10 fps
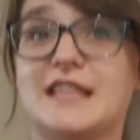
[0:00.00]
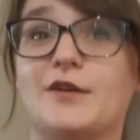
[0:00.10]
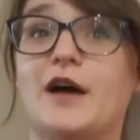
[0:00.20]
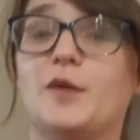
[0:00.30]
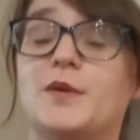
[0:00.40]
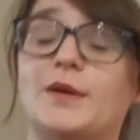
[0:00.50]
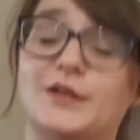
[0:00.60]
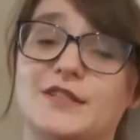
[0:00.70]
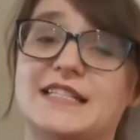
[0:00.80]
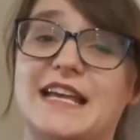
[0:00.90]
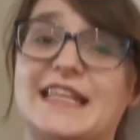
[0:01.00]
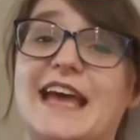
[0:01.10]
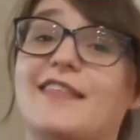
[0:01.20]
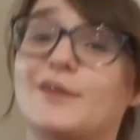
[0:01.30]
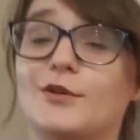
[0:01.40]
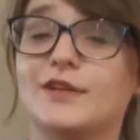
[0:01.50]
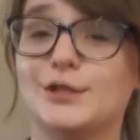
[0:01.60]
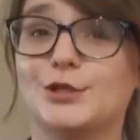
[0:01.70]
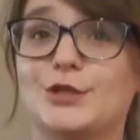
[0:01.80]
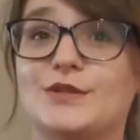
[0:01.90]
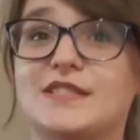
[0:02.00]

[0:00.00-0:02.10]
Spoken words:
that'll help you understand the ethical issues